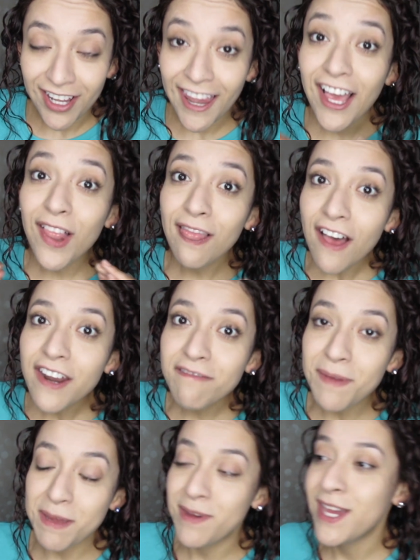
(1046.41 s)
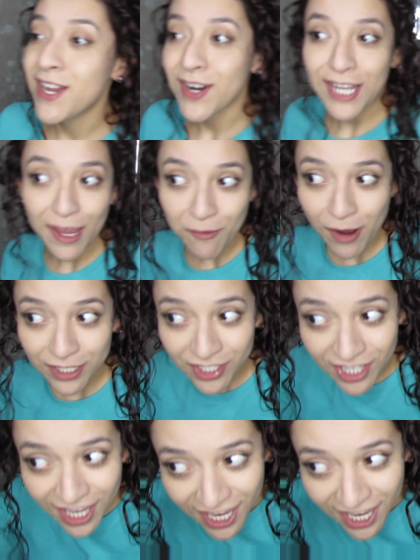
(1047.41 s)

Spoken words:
Like, a lot of baby hair. Like, watch.